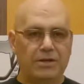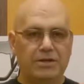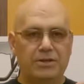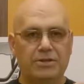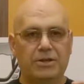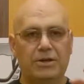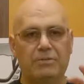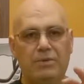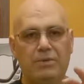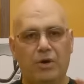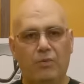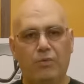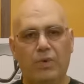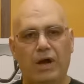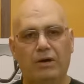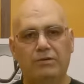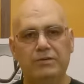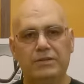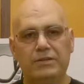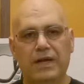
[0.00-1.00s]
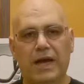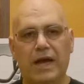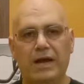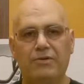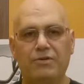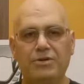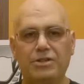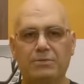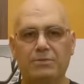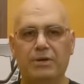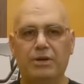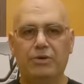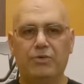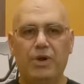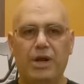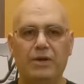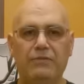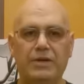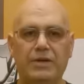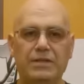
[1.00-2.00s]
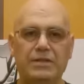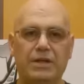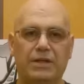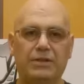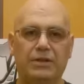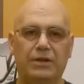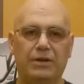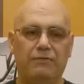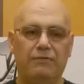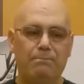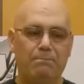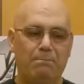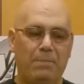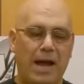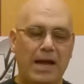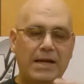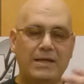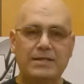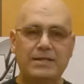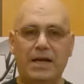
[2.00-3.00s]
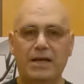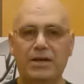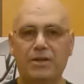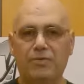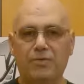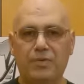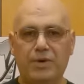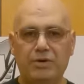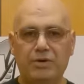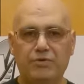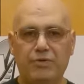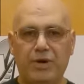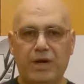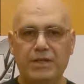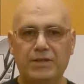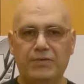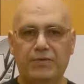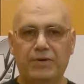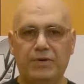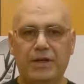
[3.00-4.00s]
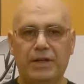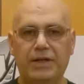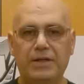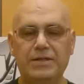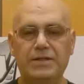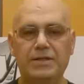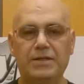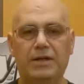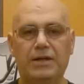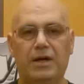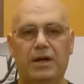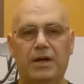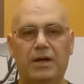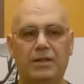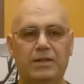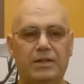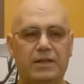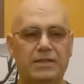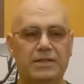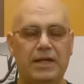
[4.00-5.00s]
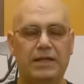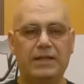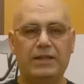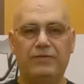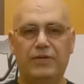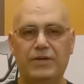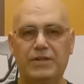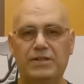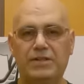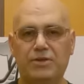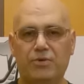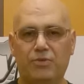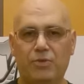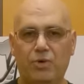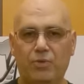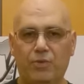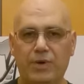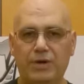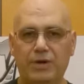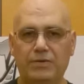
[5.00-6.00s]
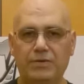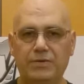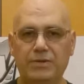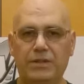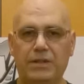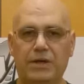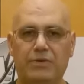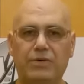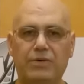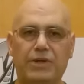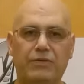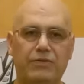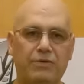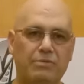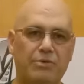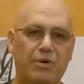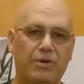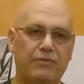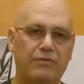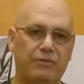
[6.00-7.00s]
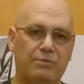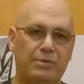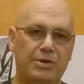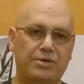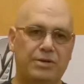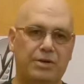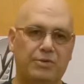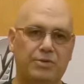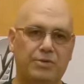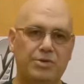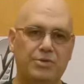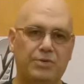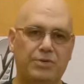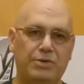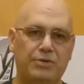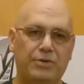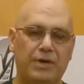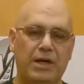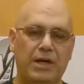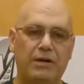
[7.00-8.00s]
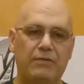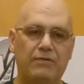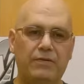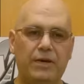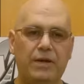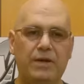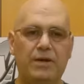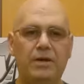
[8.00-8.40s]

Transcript: There's going to be a round tag with some engravings on the back side of the rear transfer case, on the side that faces the rear wheels. That will give you more information on which one you have.